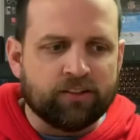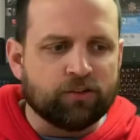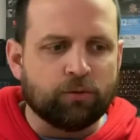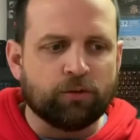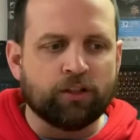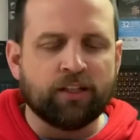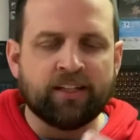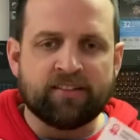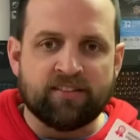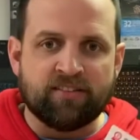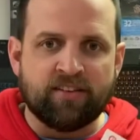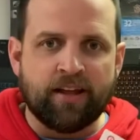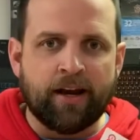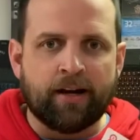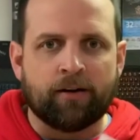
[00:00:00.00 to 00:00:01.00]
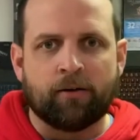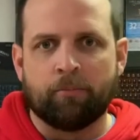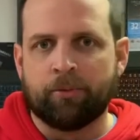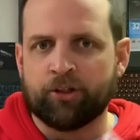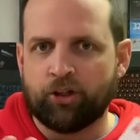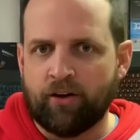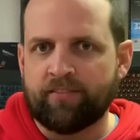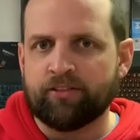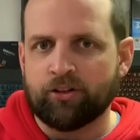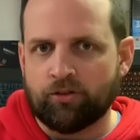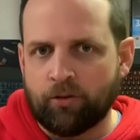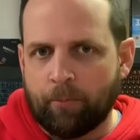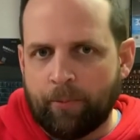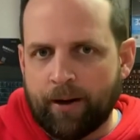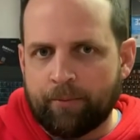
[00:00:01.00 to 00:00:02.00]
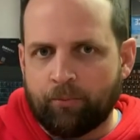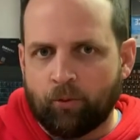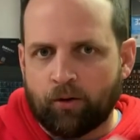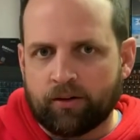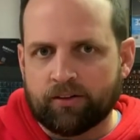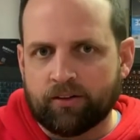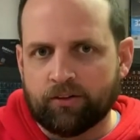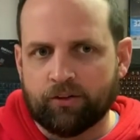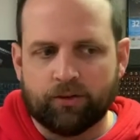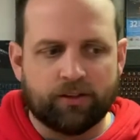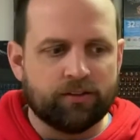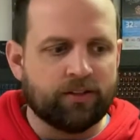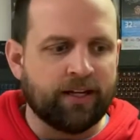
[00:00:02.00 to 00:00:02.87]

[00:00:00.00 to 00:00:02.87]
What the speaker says: So it's there, but you have to do the paperwork to do it.